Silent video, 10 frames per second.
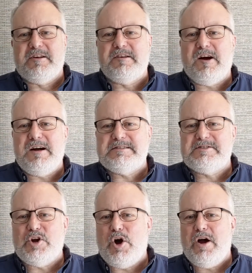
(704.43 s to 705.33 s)
God
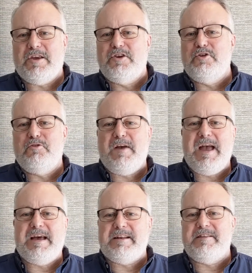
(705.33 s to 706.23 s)
talk you've
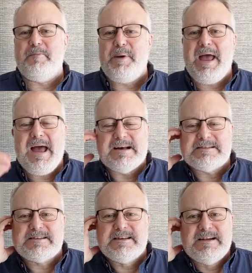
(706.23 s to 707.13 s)
had in the
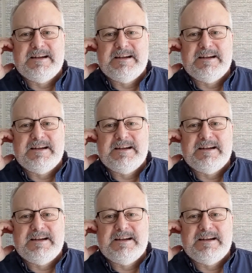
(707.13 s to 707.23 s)
past,